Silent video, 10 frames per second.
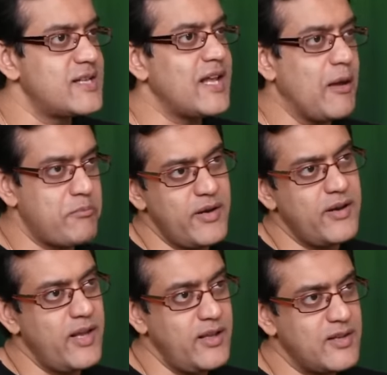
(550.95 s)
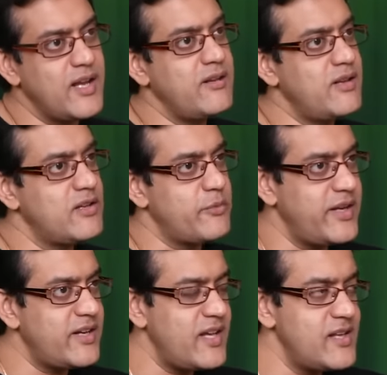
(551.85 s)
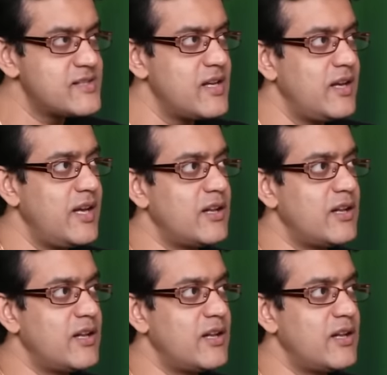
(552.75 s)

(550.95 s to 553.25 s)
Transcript: that happened in the 1920s,